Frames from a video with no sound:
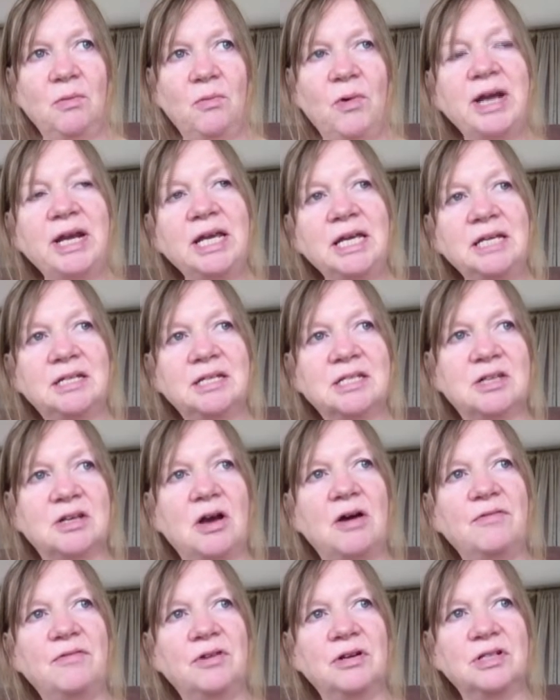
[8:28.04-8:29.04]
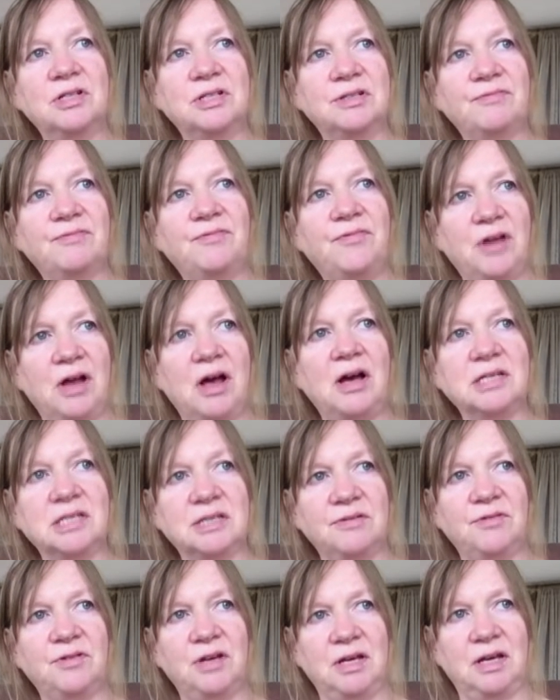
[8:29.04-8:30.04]
when he discovered
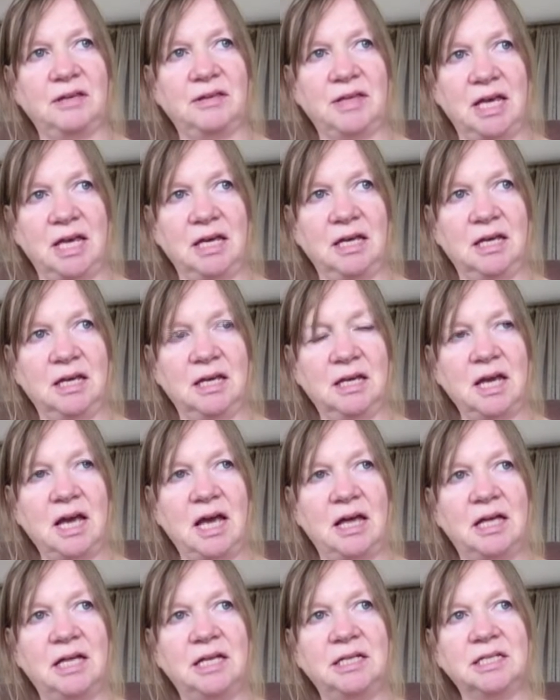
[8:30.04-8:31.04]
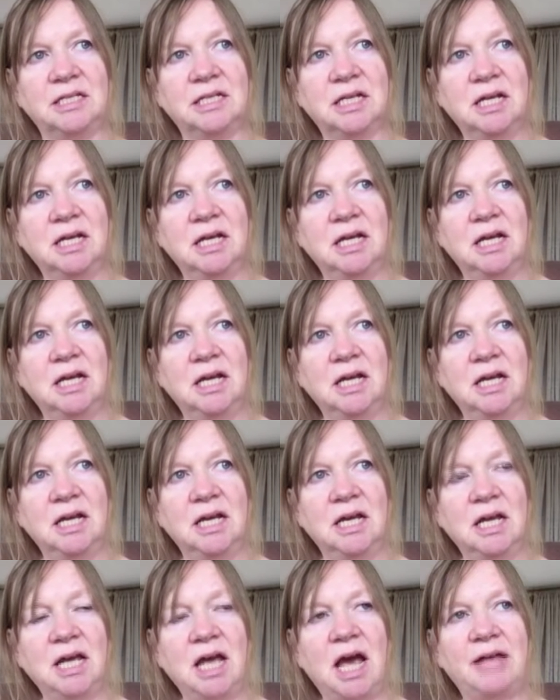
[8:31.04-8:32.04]
philosophy, I think, and
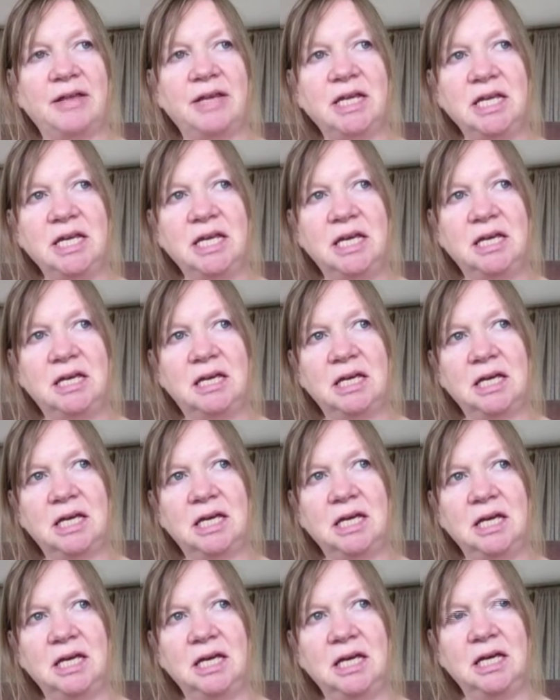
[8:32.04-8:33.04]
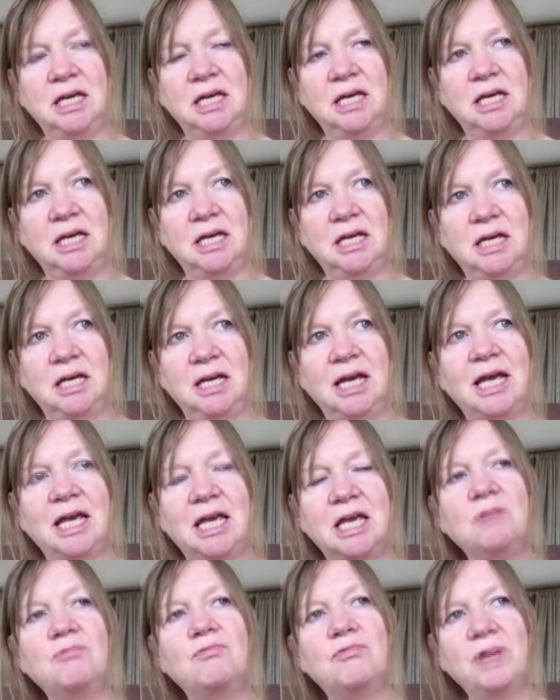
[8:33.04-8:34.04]
he
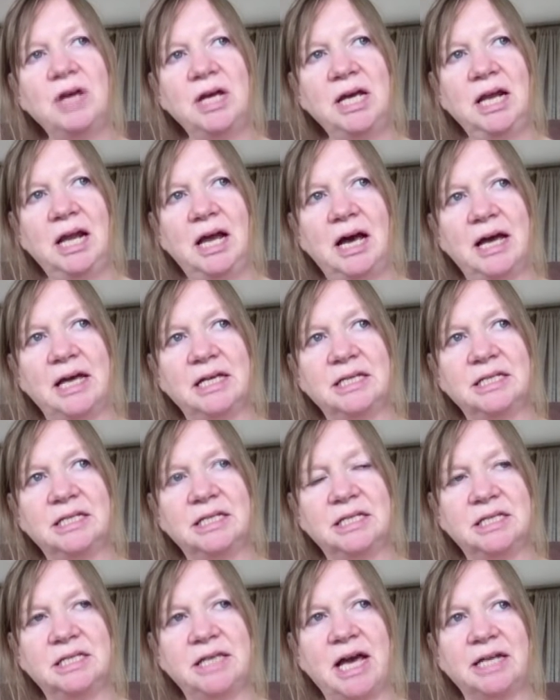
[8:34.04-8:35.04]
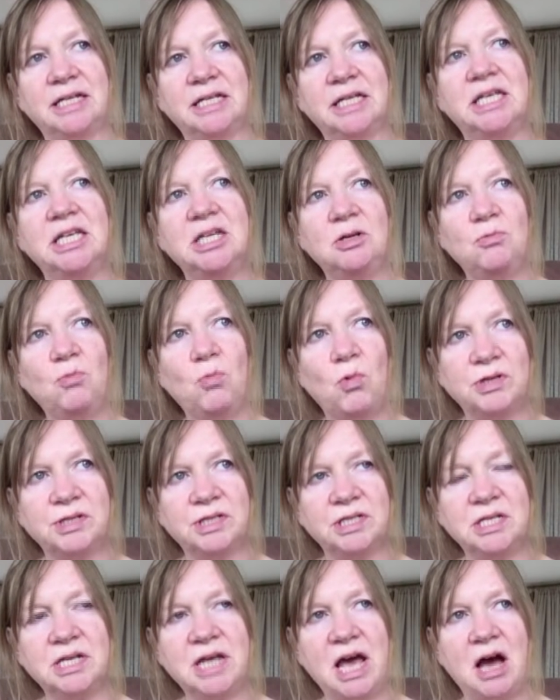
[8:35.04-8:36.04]
realized that he
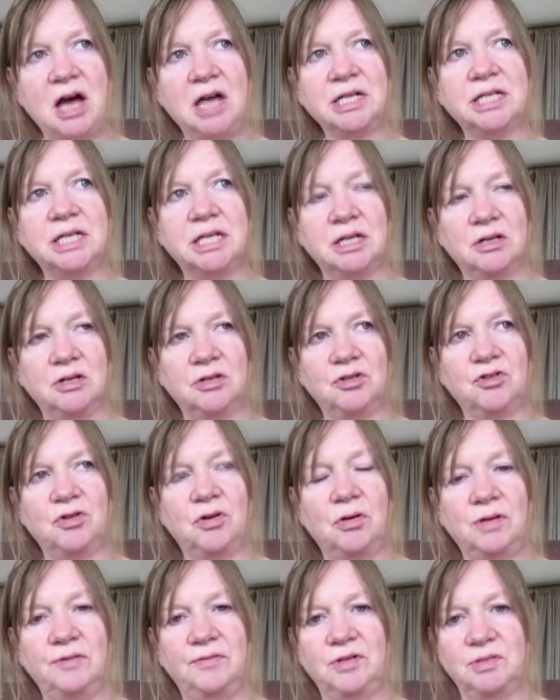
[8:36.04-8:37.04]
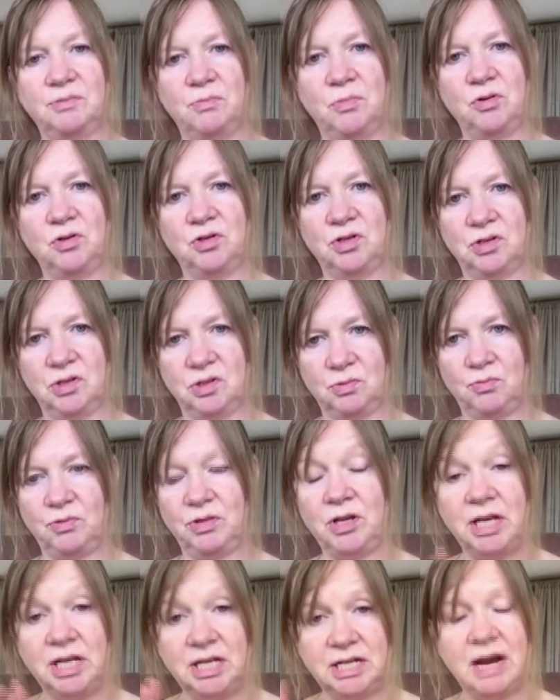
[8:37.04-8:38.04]
was not in control of his emotions.
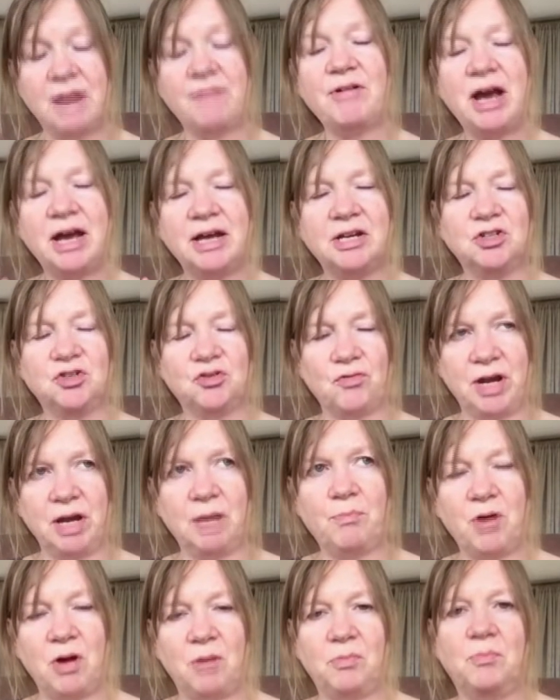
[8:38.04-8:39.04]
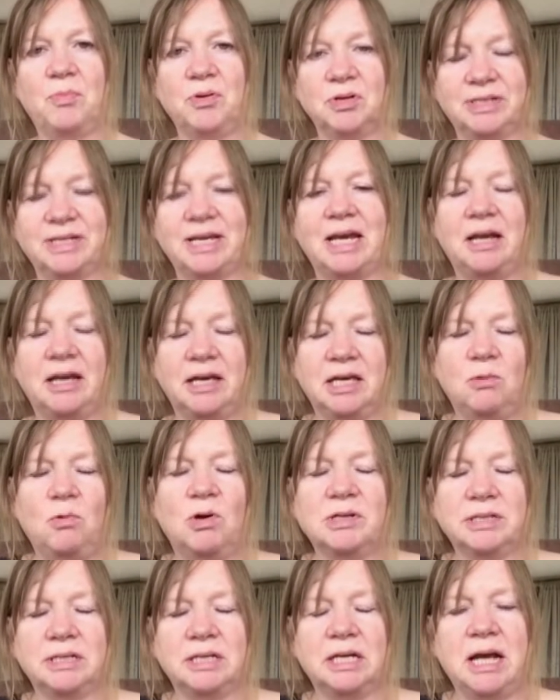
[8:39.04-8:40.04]
He'd never had a drink problem per se, like he
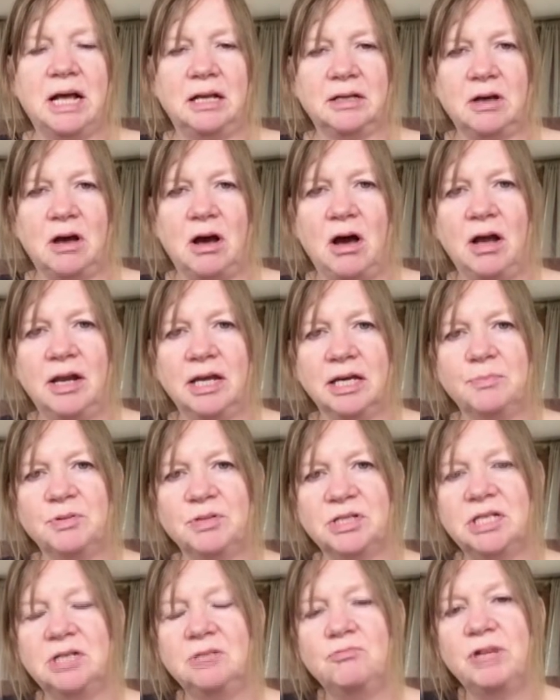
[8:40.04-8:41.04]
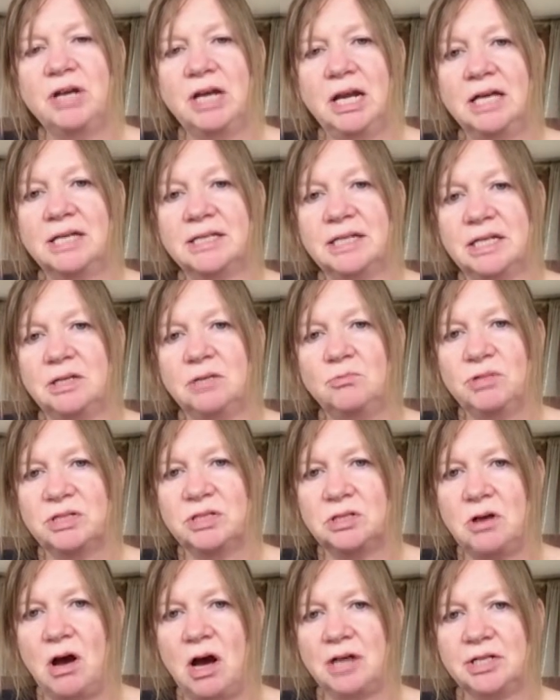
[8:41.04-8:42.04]
wasn't an alcoholic, but he realized that he
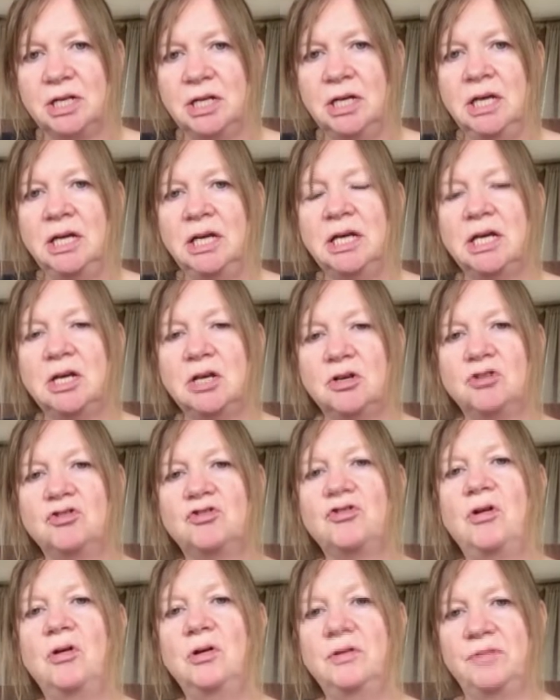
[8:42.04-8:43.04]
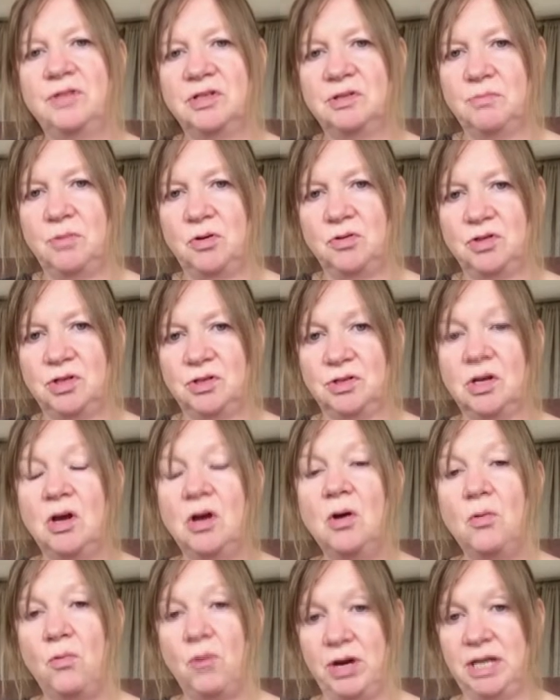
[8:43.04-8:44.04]
was not in control of his emotions
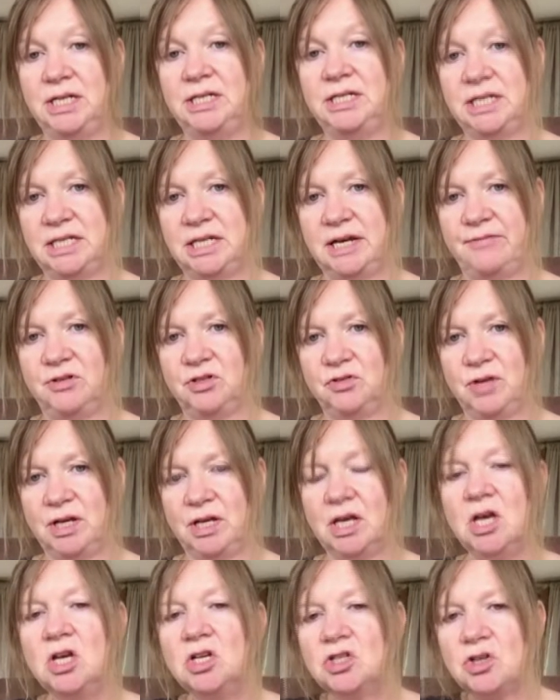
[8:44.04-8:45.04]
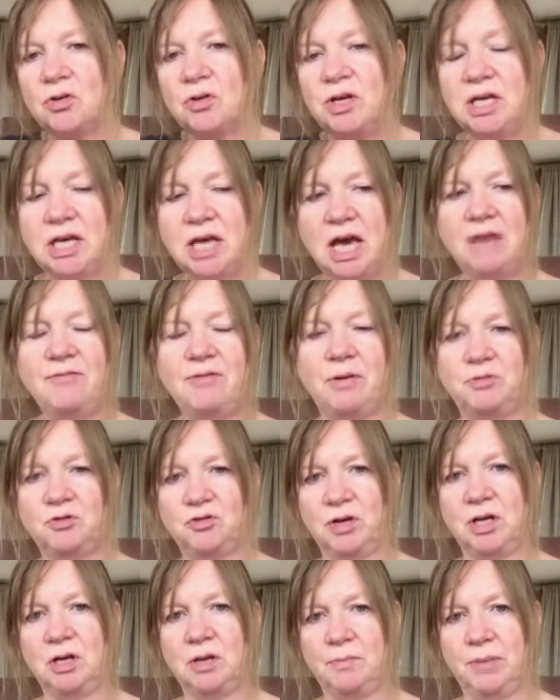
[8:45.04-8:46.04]
when he did have a drink. So he gave
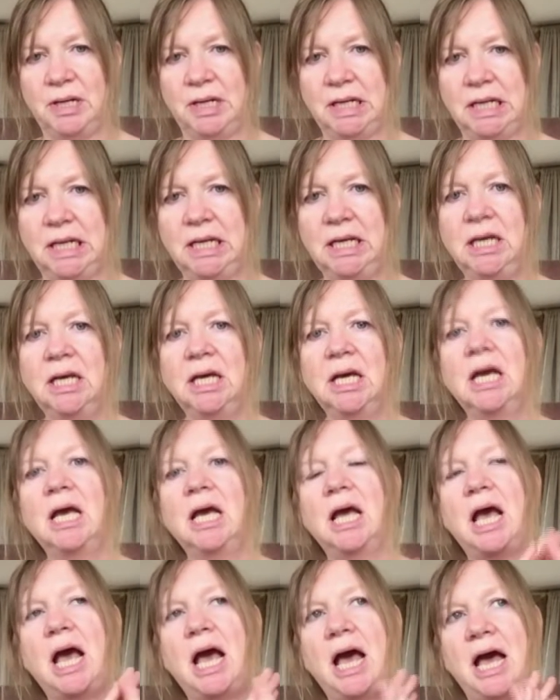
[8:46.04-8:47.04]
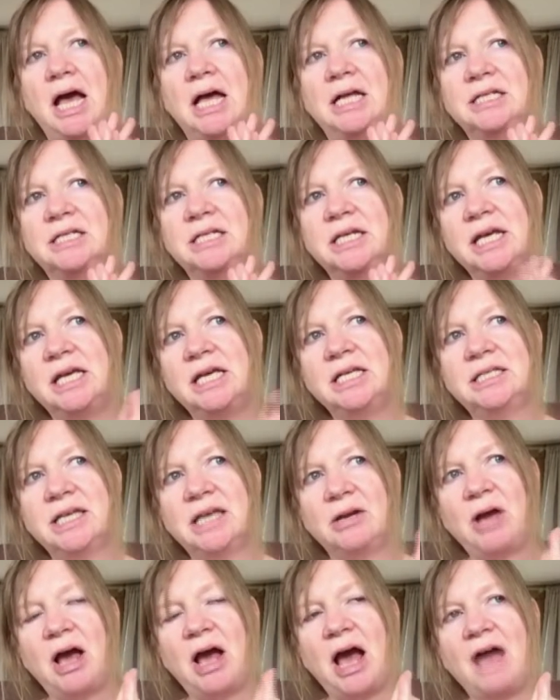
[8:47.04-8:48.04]
up drink completely. And he
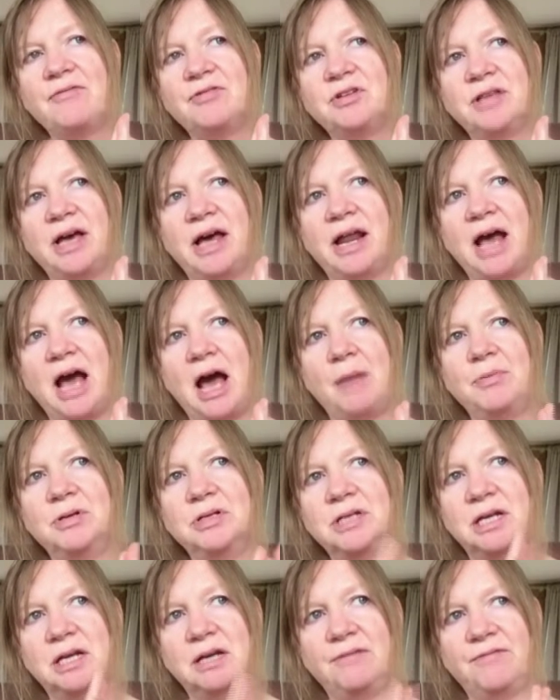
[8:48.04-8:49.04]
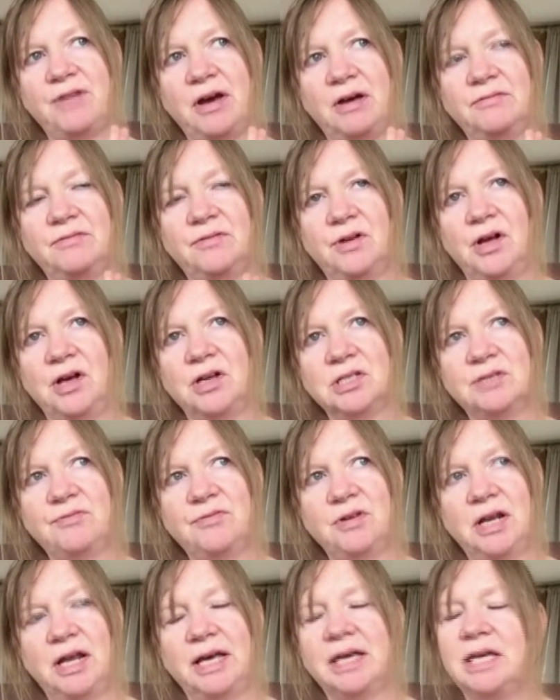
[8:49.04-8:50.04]
said after that happened and he found
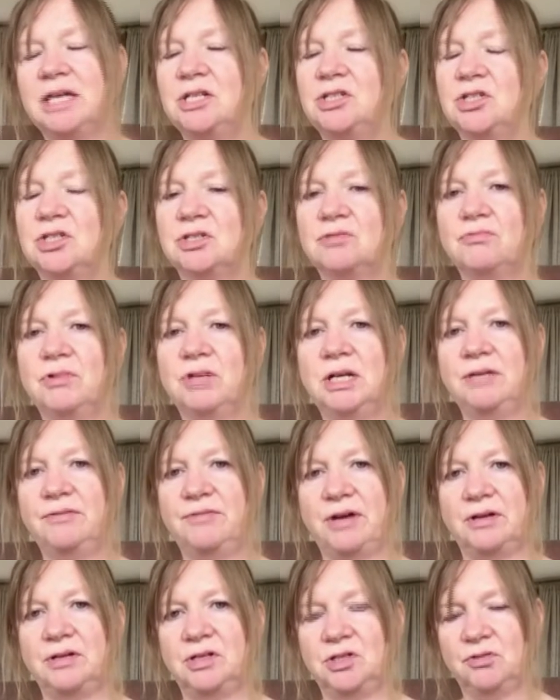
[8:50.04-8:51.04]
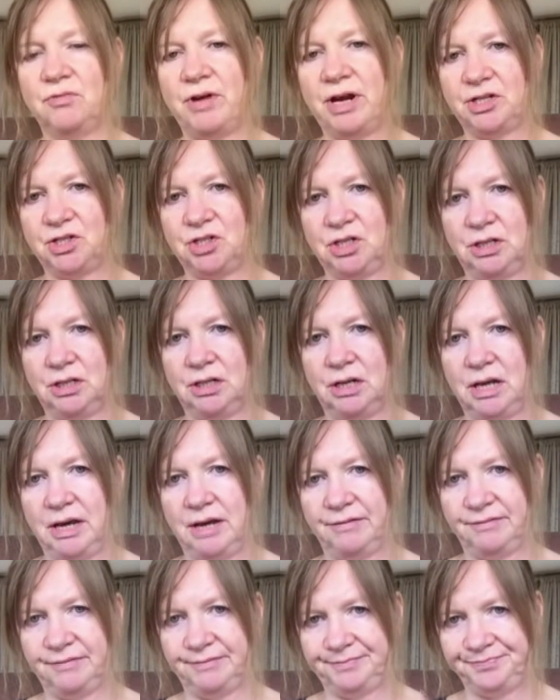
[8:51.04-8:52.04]
philosophy, like he just really found a direction in
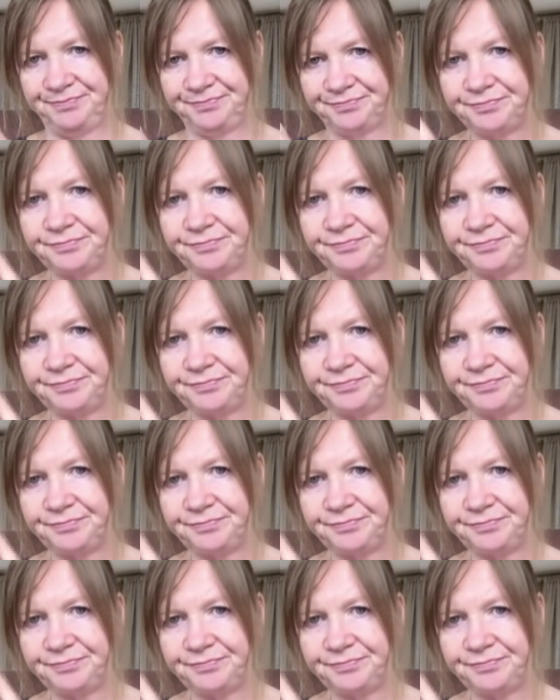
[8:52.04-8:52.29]
life.